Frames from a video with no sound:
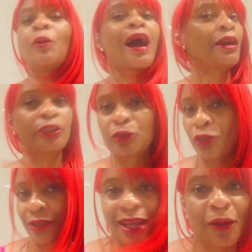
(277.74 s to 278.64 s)
I don't
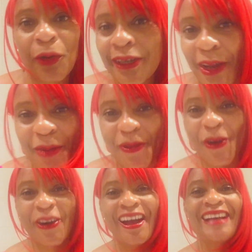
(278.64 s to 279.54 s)
use that word no more.
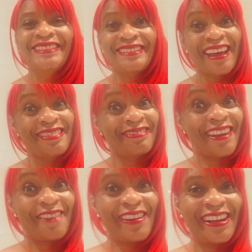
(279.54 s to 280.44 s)
I say
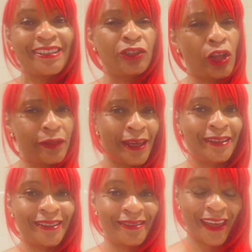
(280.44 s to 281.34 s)
there it is, not
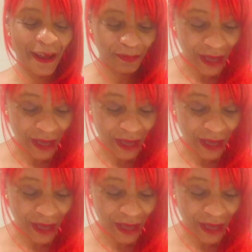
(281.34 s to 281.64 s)
there's it there.